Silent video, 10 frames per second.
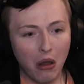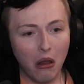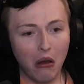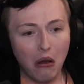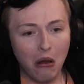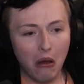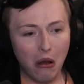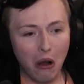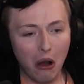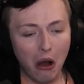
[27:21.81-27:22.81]

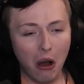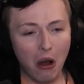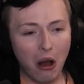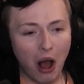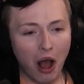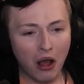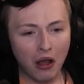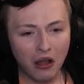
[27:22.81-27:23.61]
Aww.